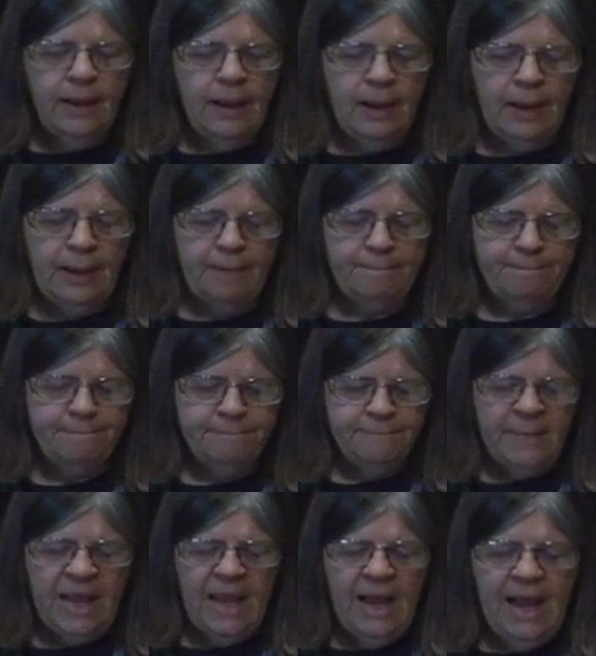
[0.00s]
I
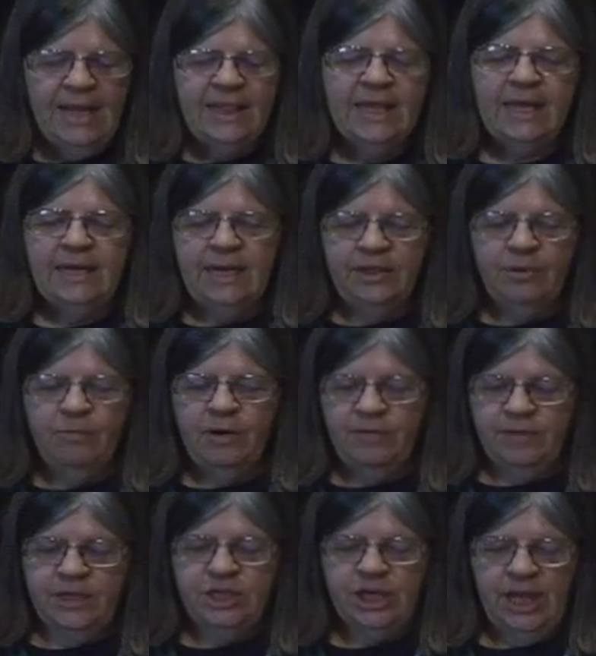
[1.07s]
think another one
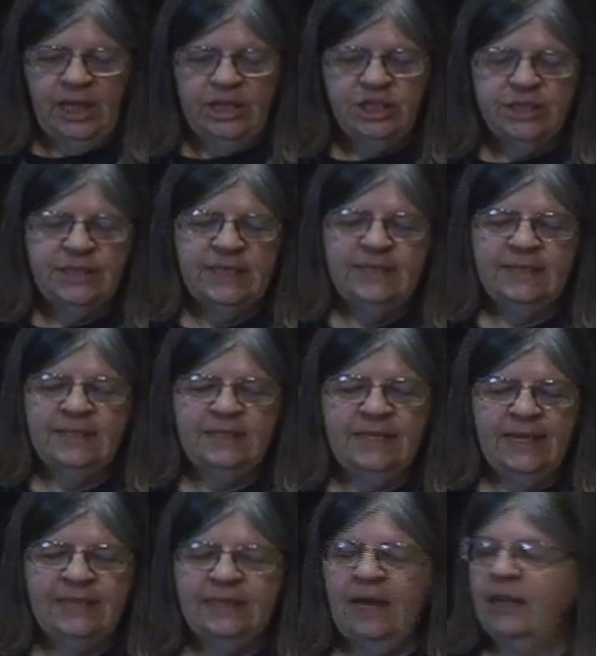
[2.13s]
of the challenges is the
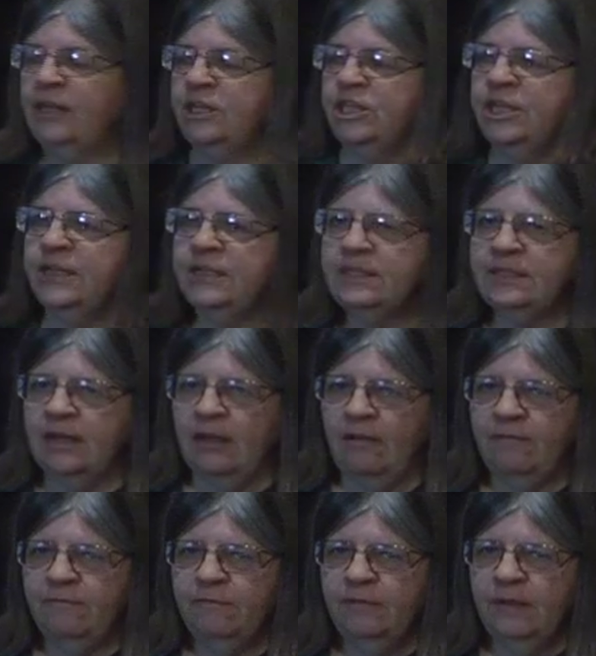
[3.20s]
technology itself.